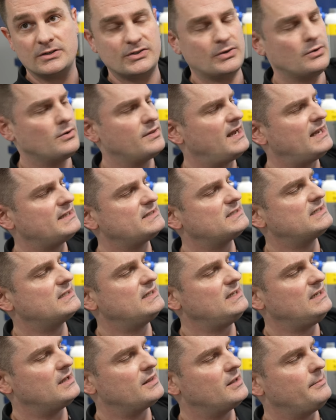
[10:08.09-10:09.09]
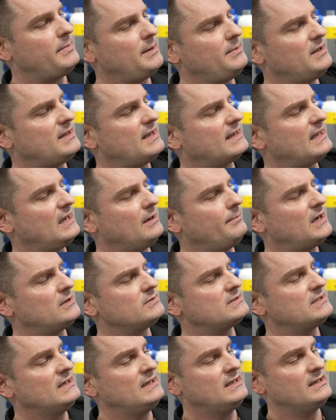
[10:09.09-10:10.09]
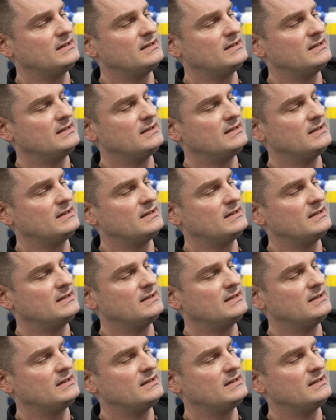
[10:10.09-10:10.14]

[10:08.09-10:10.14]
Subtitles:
So that's the baby that came out.